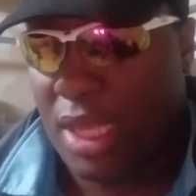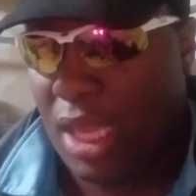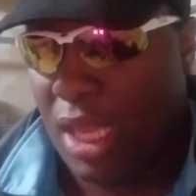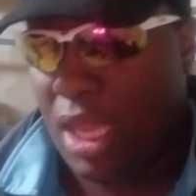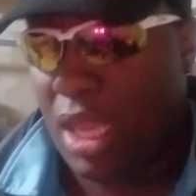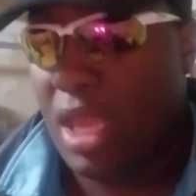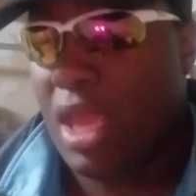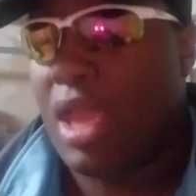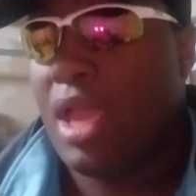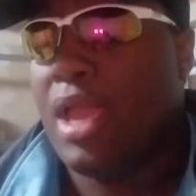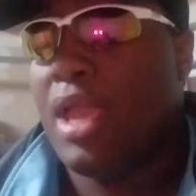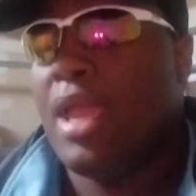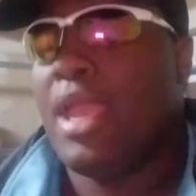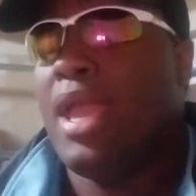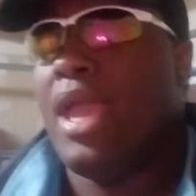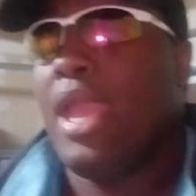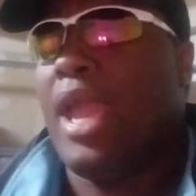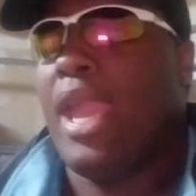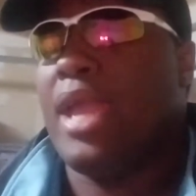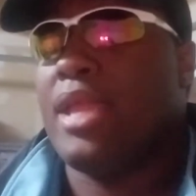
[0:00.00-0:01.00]
key.
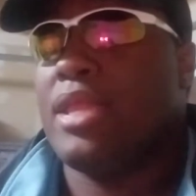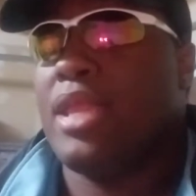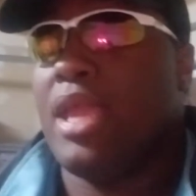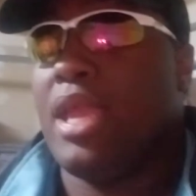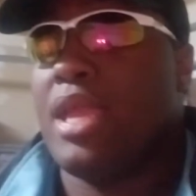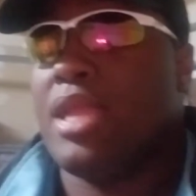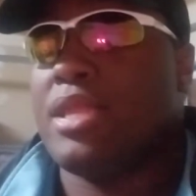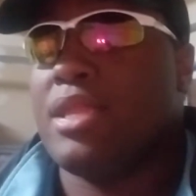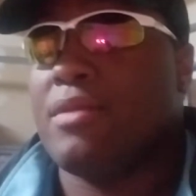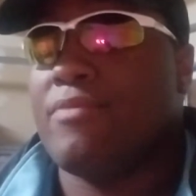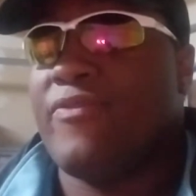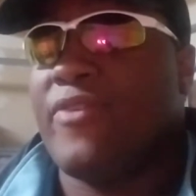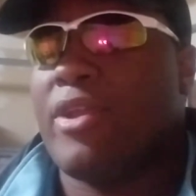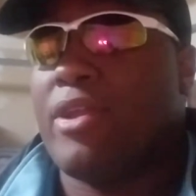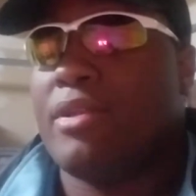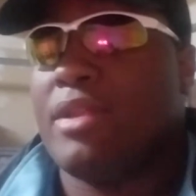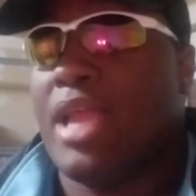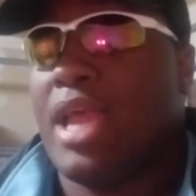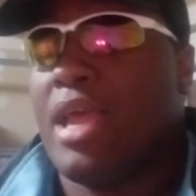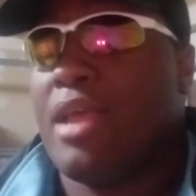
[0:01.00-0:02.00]
And then the
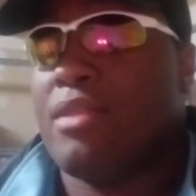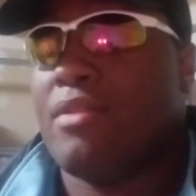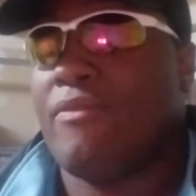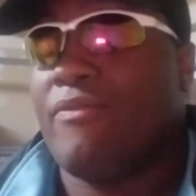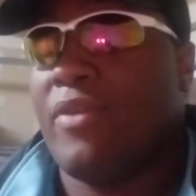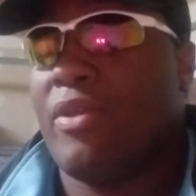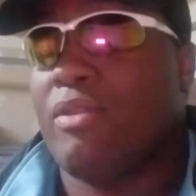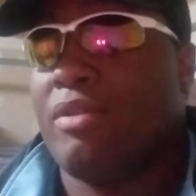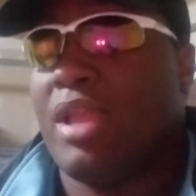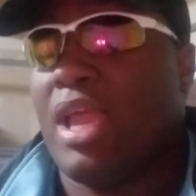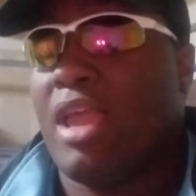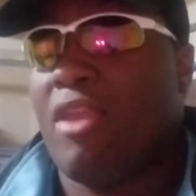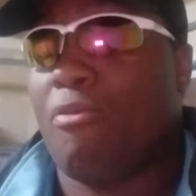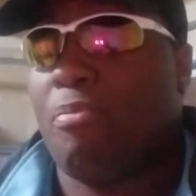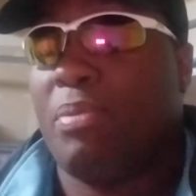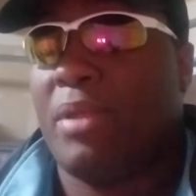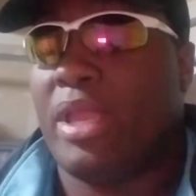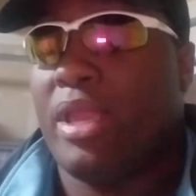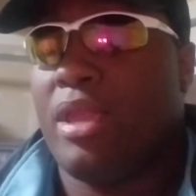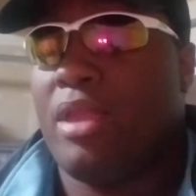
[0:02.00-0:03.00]
very
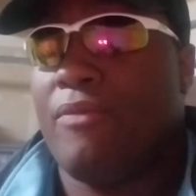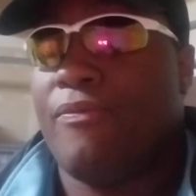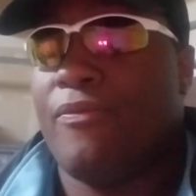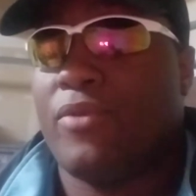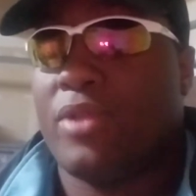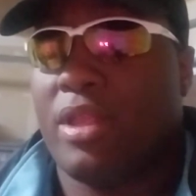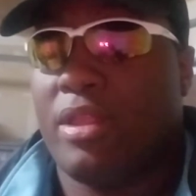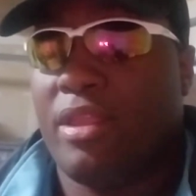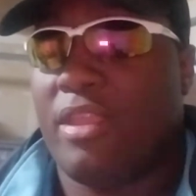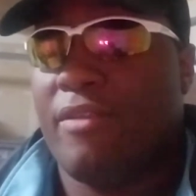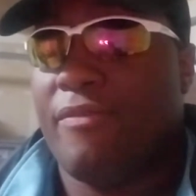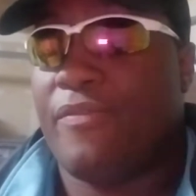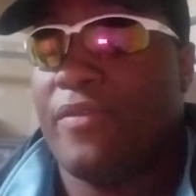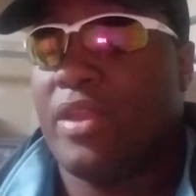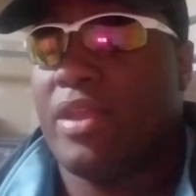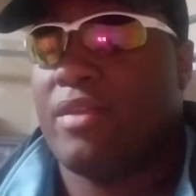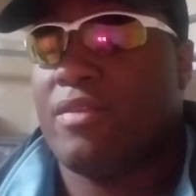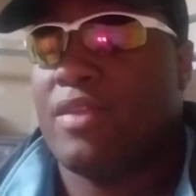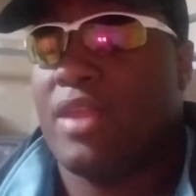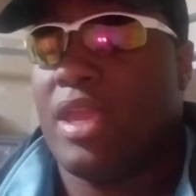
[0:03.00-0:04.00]
last play for the
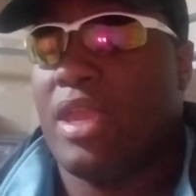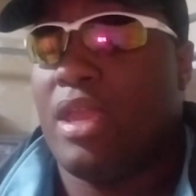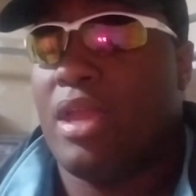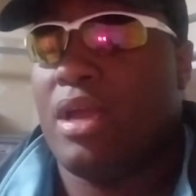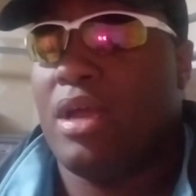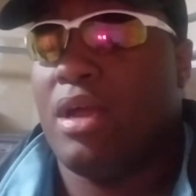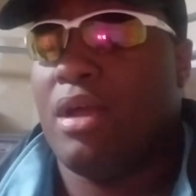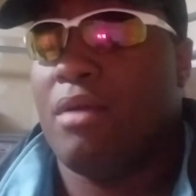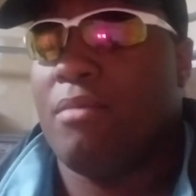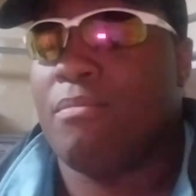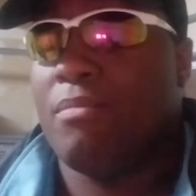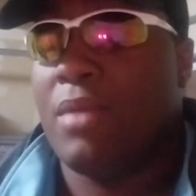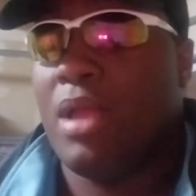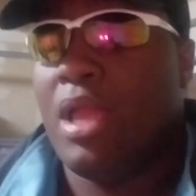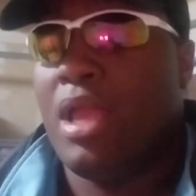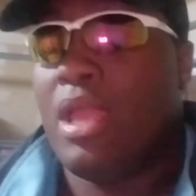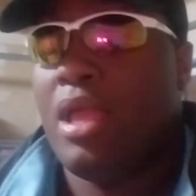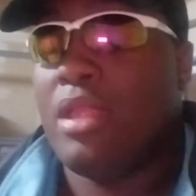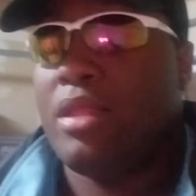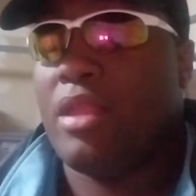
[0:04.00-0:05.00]
defense, they got
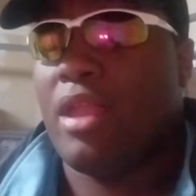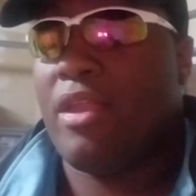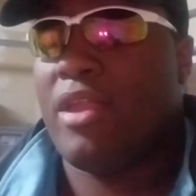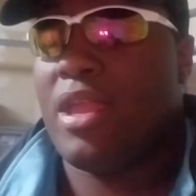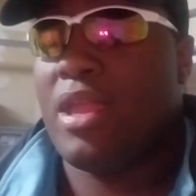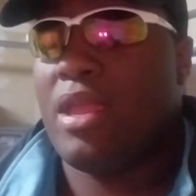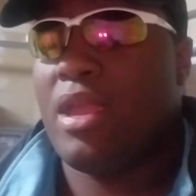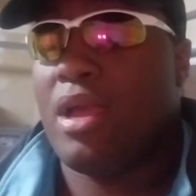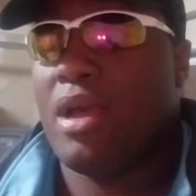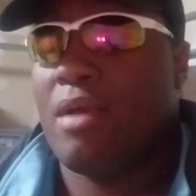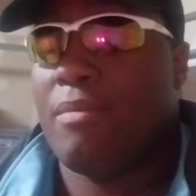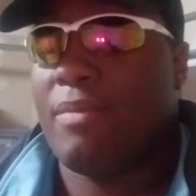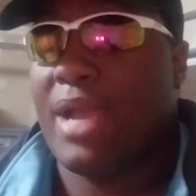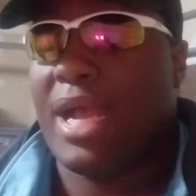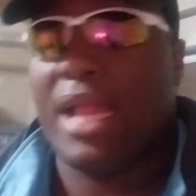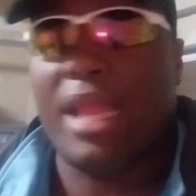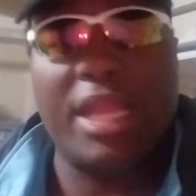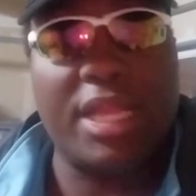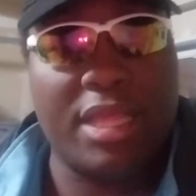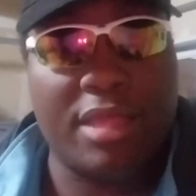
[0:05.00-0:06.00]

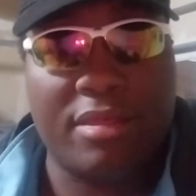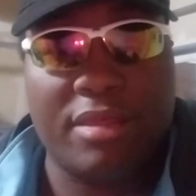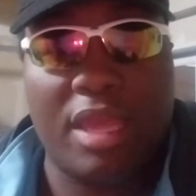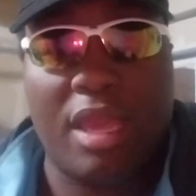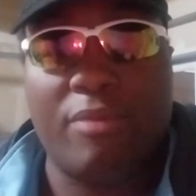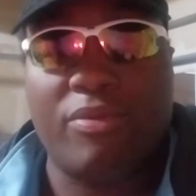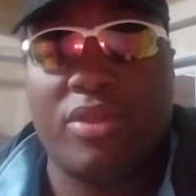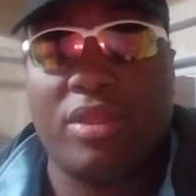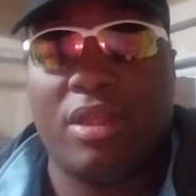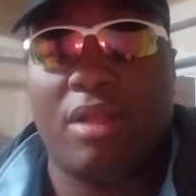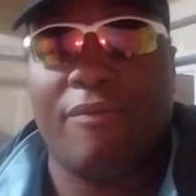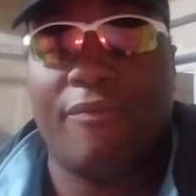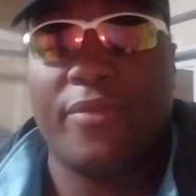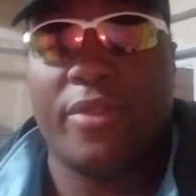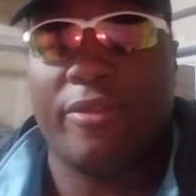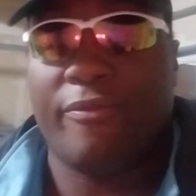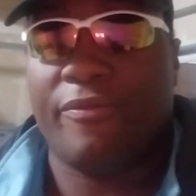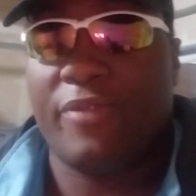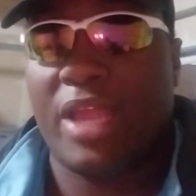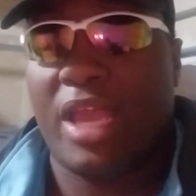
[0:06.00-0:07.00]
an interception off
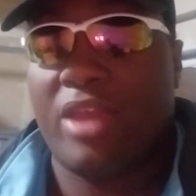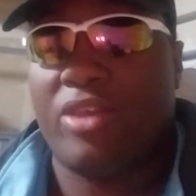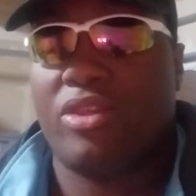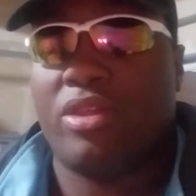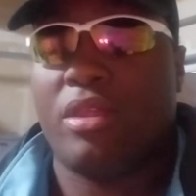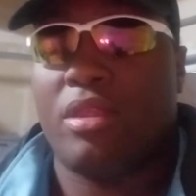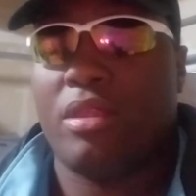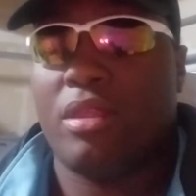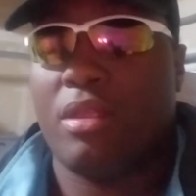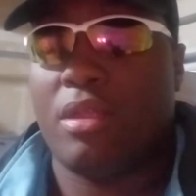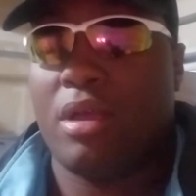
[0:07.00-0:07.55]
of deflection.